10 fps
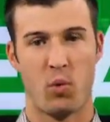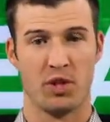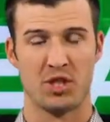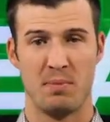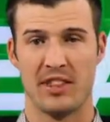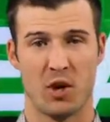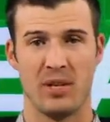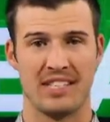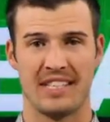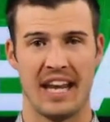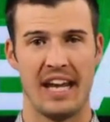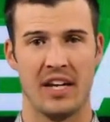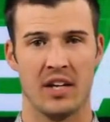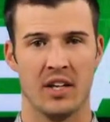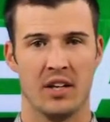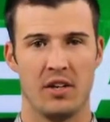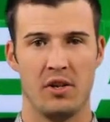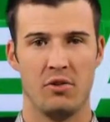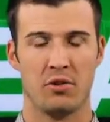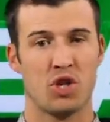Will Smith always says, hey,
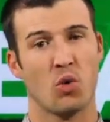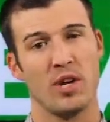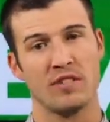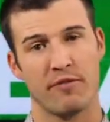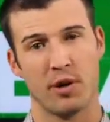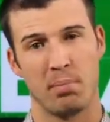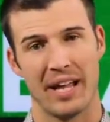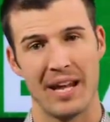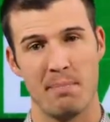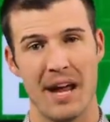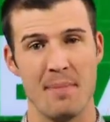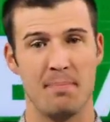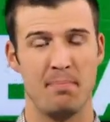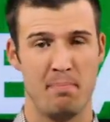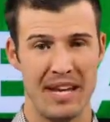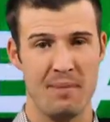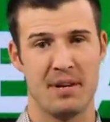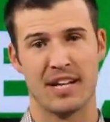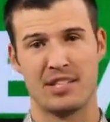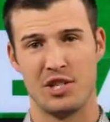dude, there's no reason for a plan B
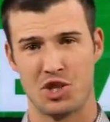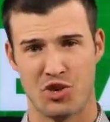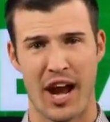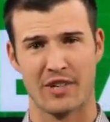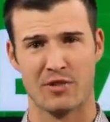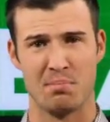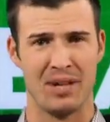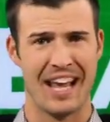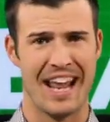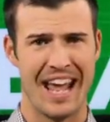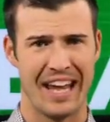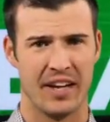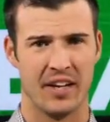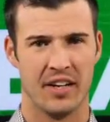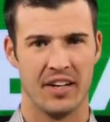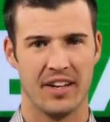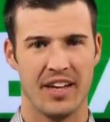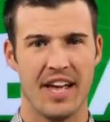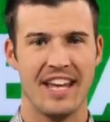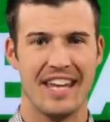because it distracts from plan A.
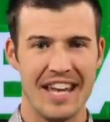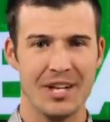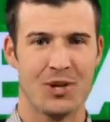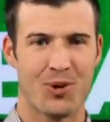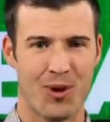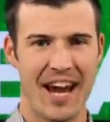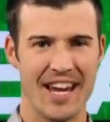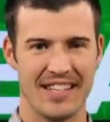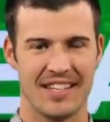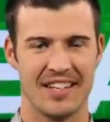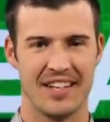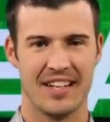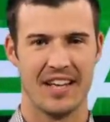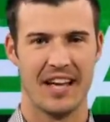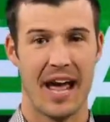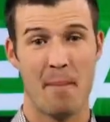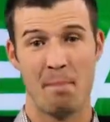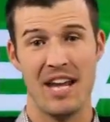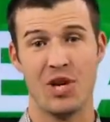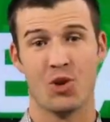Get great at
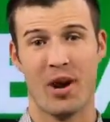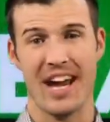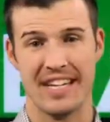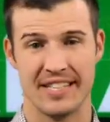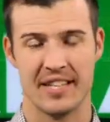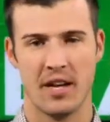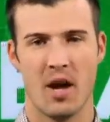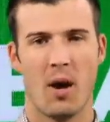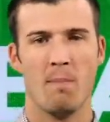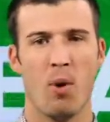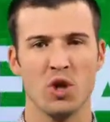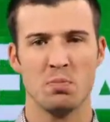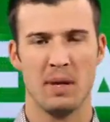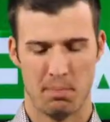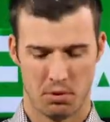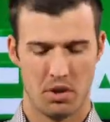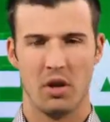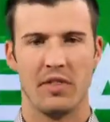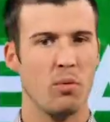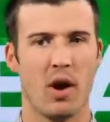being great. Most people,
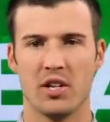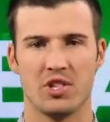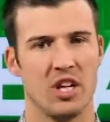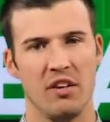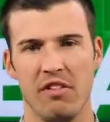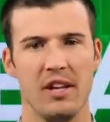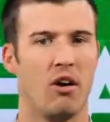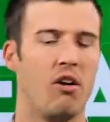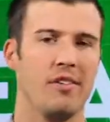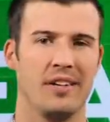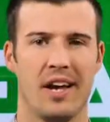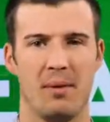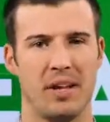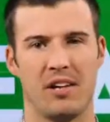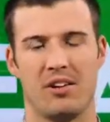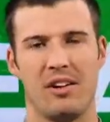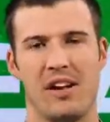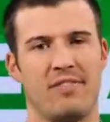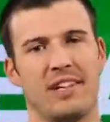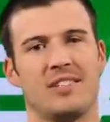they watch T V all the time. Like you're a
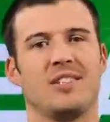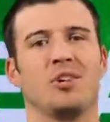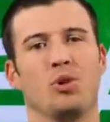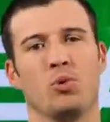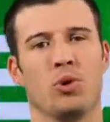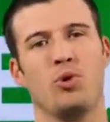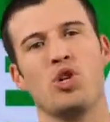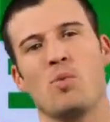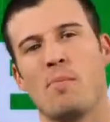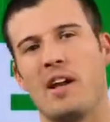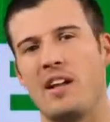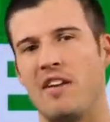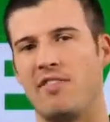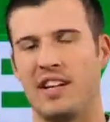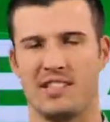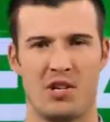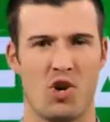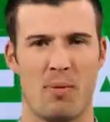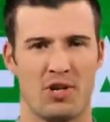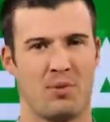Netflix guru. You know more about Netflix than you
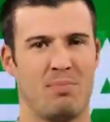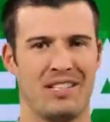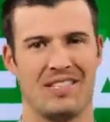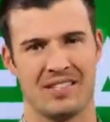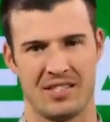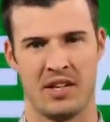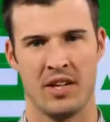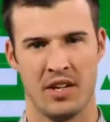know about your business.